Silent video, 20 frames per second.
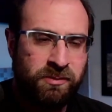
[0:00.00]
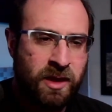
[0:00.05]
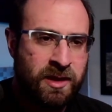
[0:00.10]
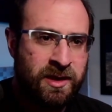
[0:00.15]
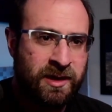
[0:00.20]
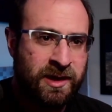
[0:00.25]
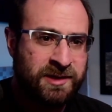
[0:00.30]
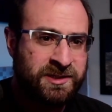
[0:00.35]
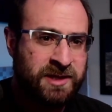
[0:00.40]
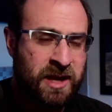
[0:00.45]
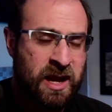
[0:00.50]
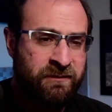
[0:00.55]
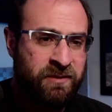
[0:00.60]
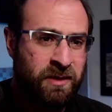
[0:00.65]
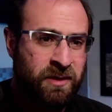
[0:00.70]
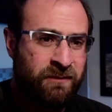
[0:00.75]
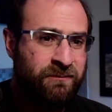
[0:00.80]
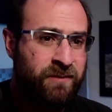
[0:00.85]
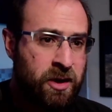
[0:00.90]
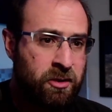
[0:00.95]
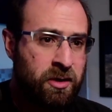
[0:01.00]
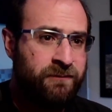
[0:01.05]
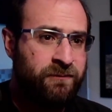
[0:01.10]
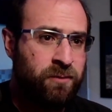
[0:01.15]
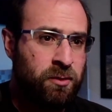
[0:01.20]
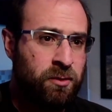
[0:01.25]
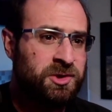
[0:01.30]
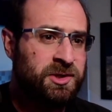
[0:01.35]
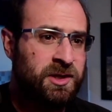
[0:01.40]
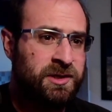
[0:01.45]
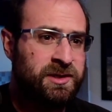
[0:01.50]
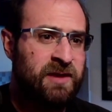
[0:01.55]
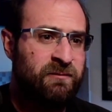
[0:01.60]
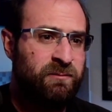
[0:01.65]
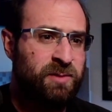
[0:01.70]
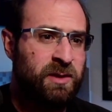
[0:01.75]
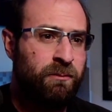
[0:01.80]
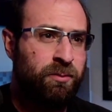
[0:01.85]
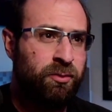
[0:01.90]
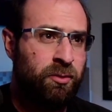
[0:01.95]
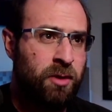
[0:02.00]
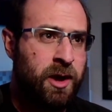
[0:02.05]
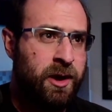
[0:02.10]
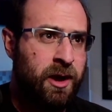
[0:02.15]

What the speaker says: like I said, I feel very fortunate to have been brought